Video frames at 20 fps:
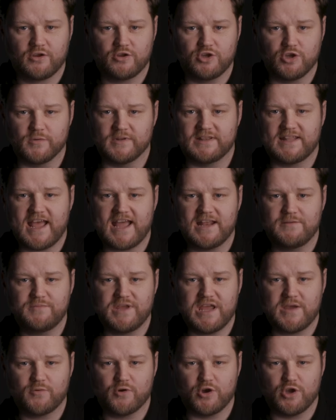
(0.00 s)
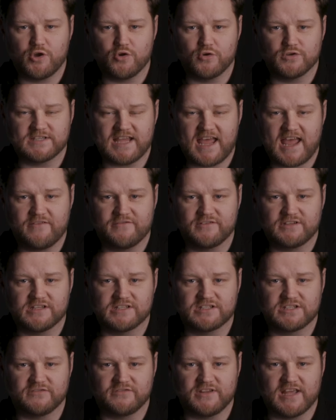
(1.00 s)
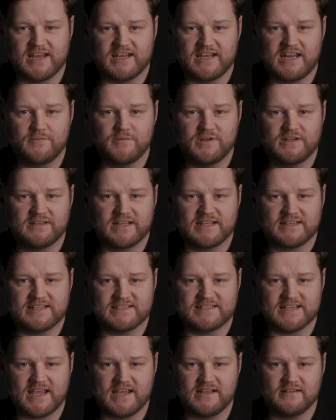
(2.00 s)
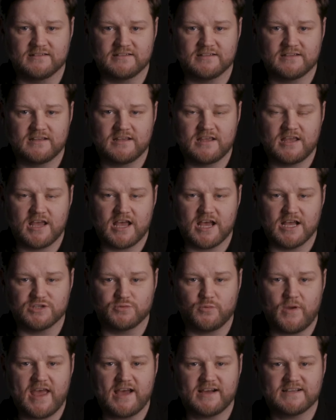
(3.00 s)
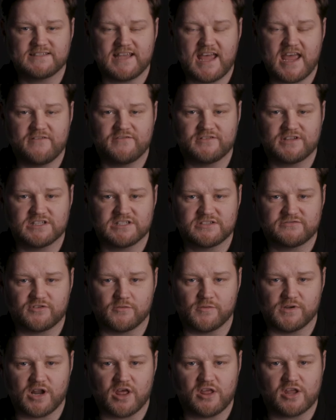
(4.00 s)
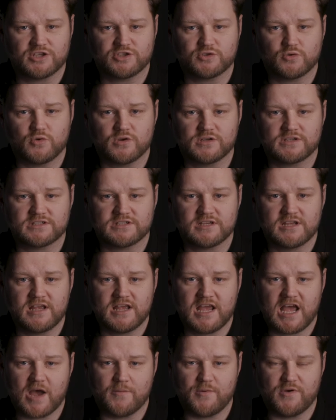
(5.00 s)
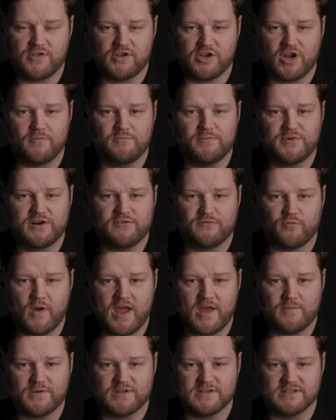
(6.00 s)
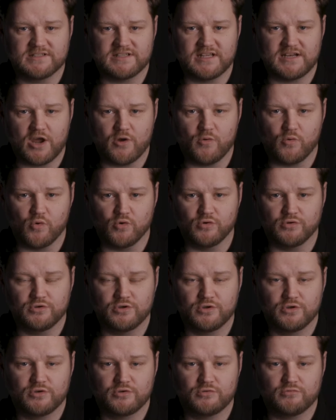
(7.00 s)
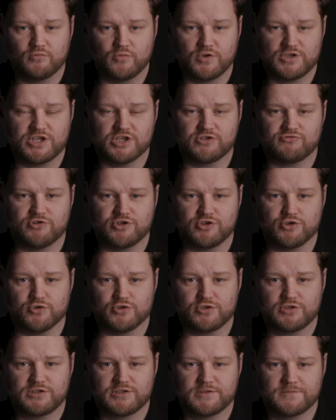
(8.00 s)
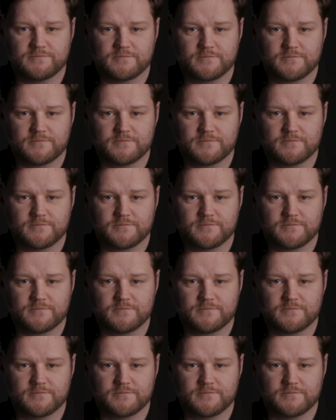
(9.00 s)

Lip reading: You would then be able to use evidence of the agreement that they signed, as well as evidence from another source about the number of weapons they now own, which is reduced.